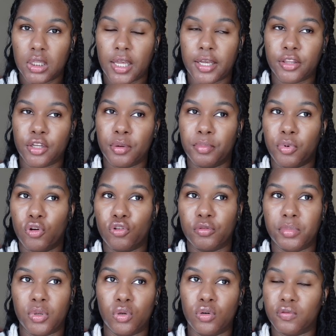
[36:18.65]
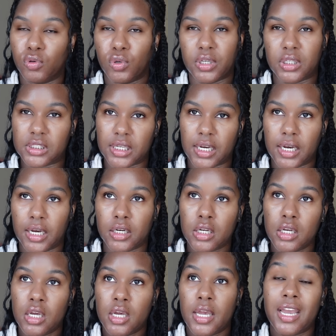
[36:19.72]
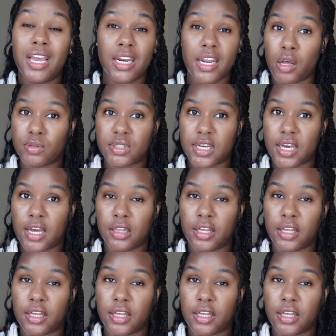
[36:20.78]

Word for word: Like they're both beautiful inside and outside.